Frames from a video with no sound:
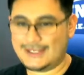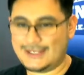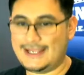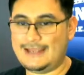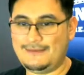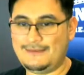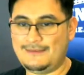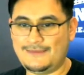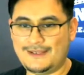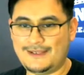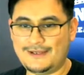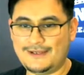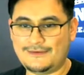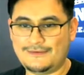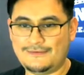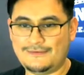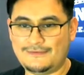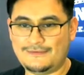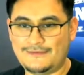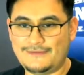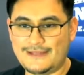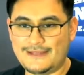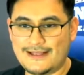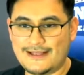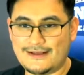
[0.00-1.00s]

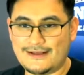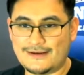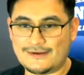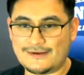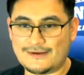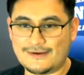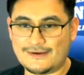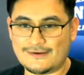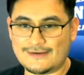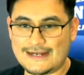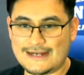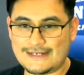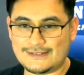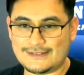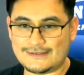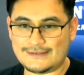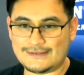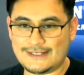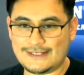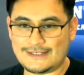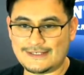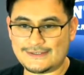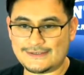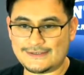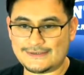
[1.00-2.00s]
Jamie Gravel.
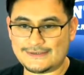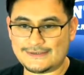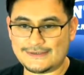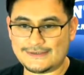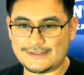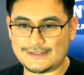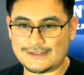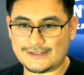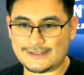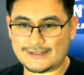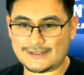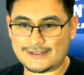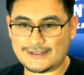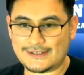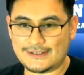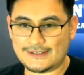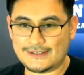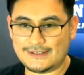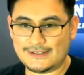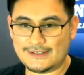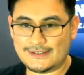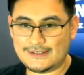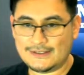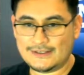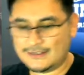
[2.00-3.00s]
Congratulations,
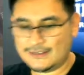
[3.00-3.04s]
sir.